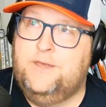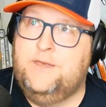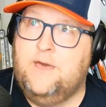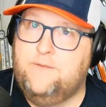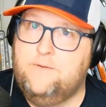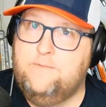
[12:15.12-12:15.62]

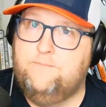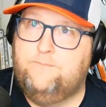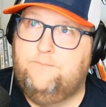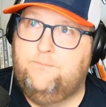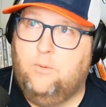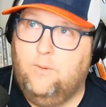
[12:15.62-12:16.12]
Another
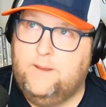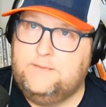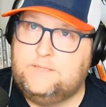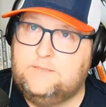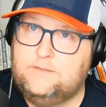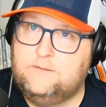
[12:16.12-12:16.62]

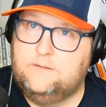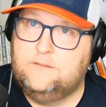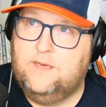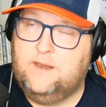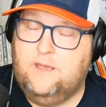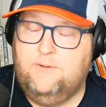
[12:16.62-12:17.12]
point
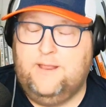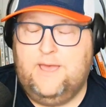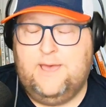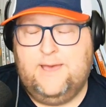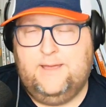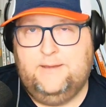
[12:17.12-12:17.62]
that I would
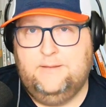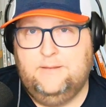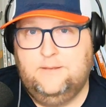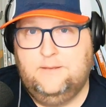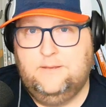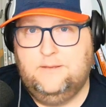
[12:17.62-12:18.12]
add
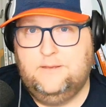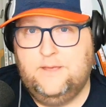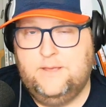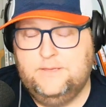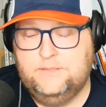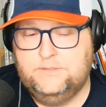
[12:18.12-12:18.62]

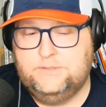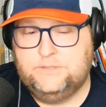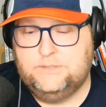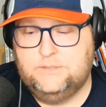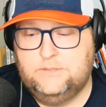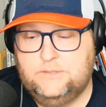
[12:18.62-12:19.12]

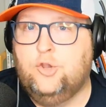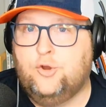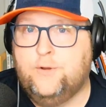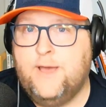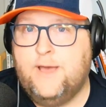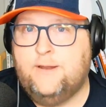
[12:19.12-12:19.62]
is,
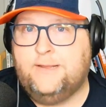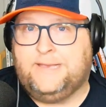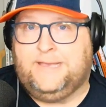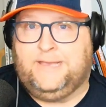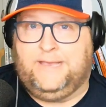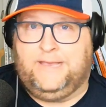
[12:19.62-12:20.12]
learn how to
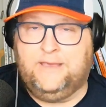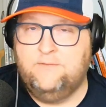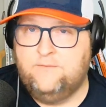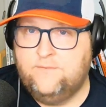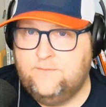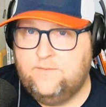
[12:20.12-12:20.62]

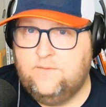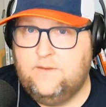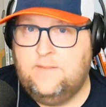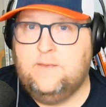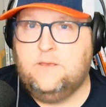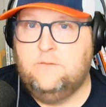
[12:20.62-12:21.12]
give
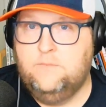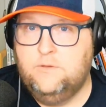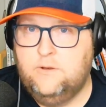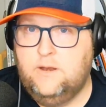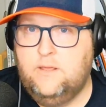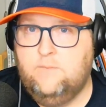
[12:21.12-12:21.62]
in the
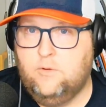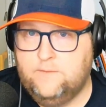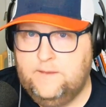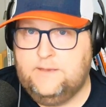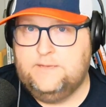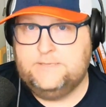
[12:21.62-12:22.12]
community
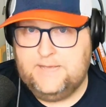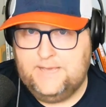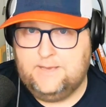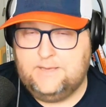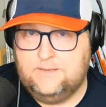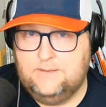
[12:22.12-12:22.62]
more than you
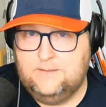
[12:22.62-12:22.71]
take.